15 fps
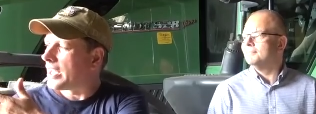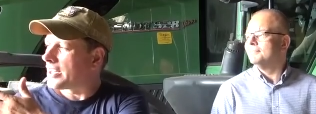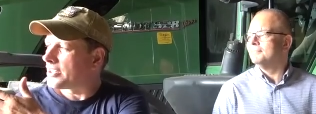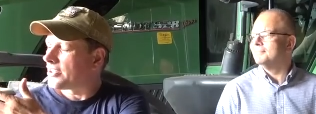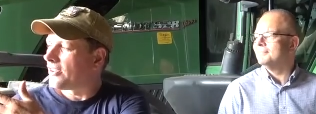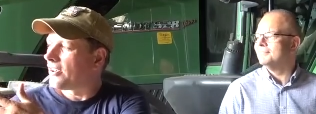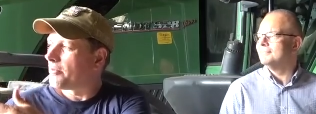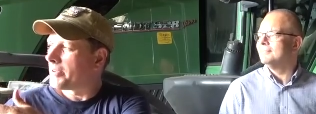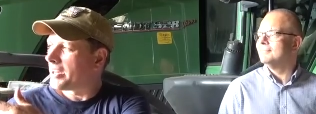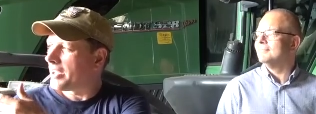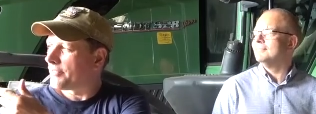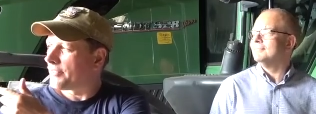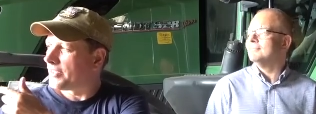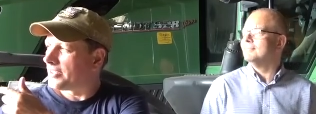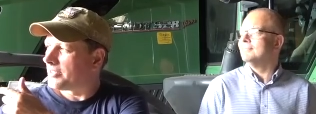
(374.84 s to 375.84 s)
Speaker 1: that time and
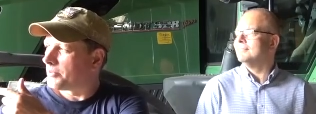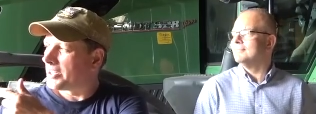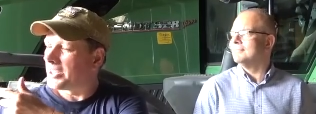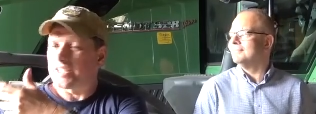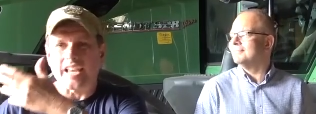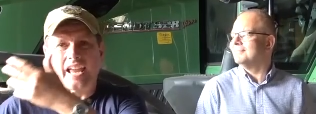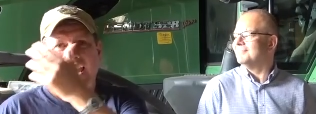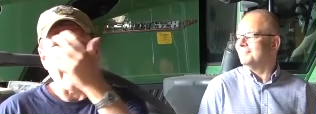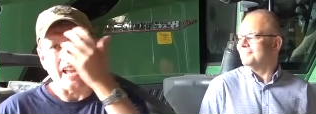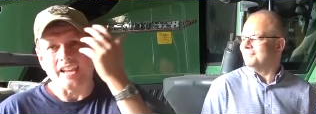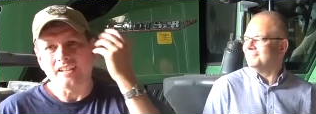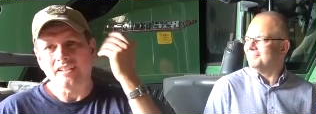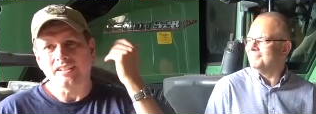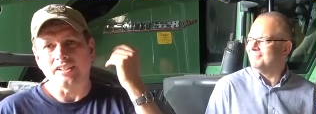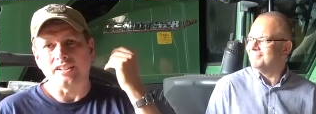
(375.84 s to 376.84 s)
effort with his
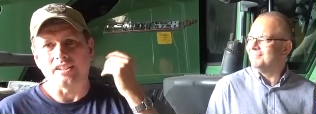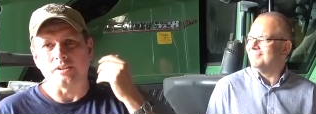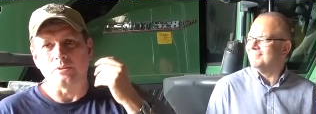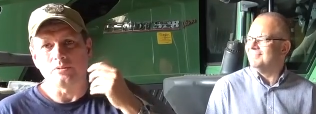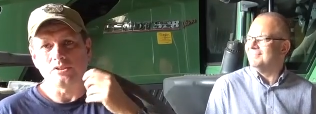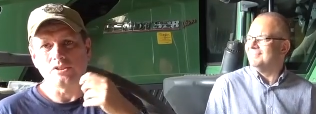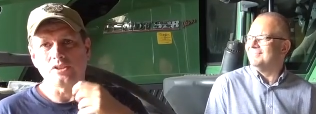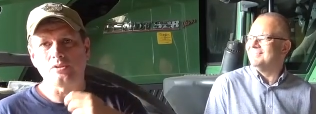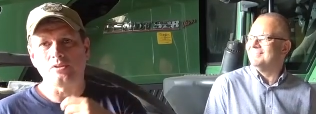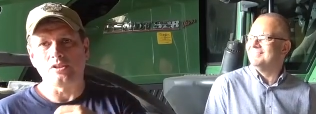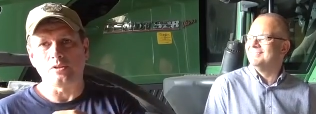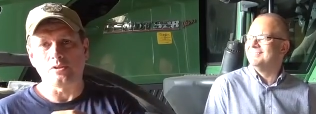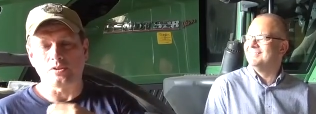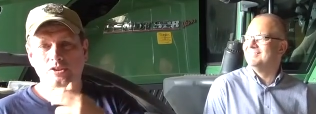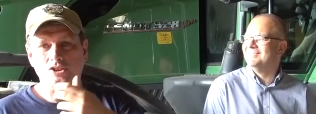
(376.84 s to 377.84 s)
hair, you know, to
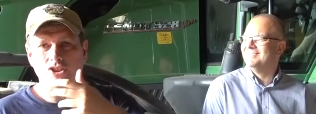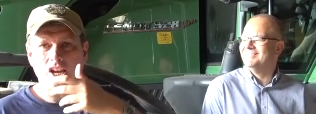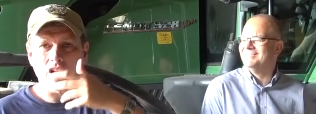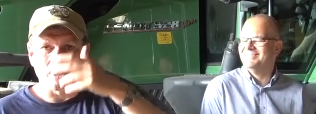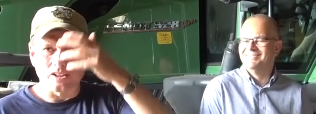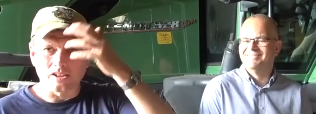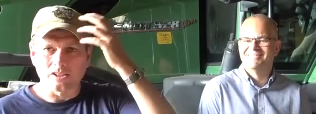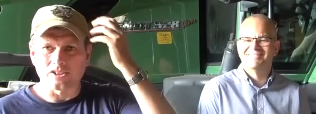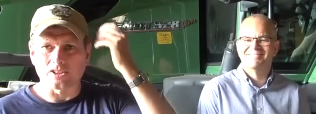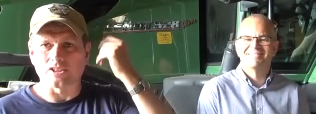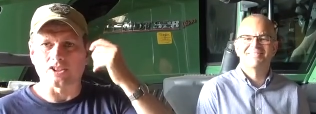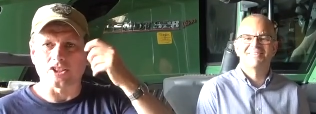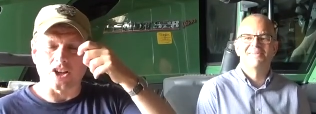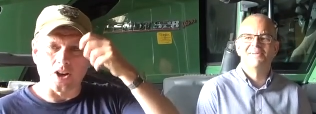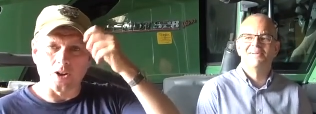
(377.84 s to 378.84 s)
do gels
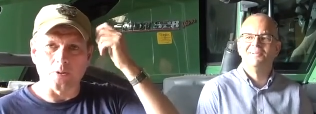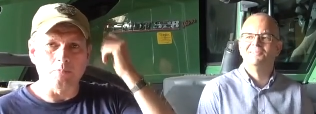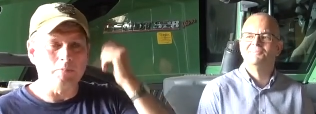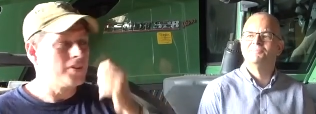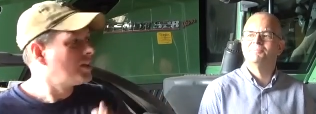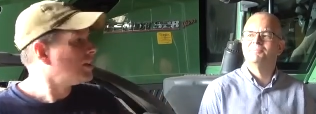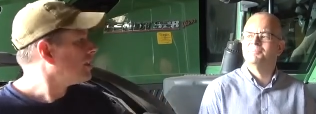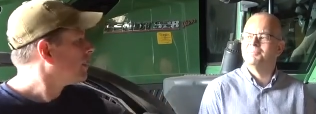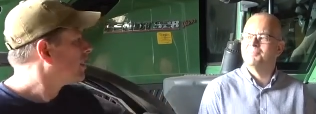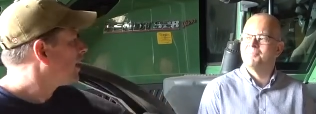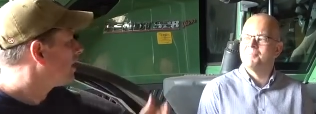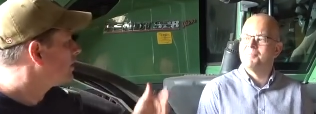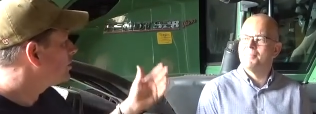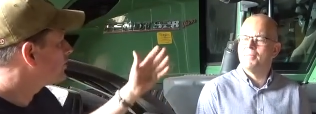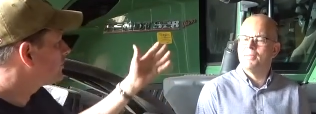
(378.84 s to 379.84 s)
and comb,
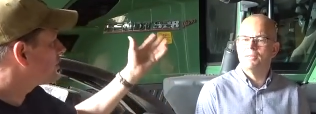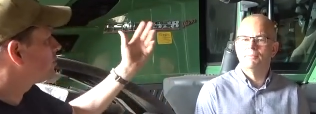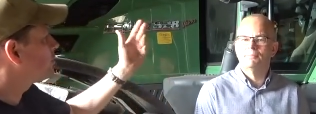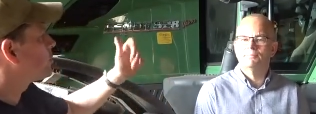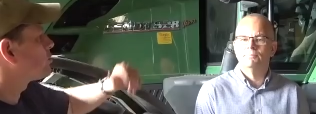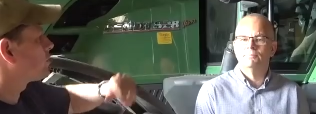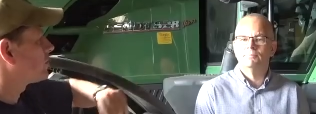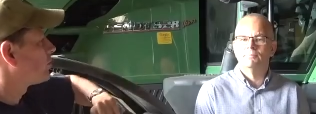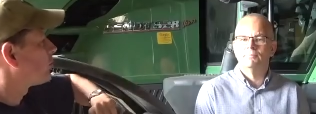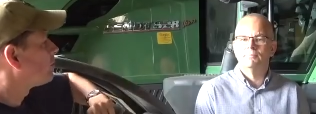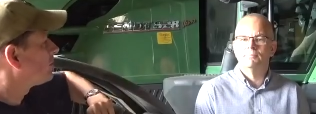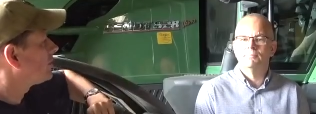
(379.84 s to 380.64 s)
and you've done yours with an old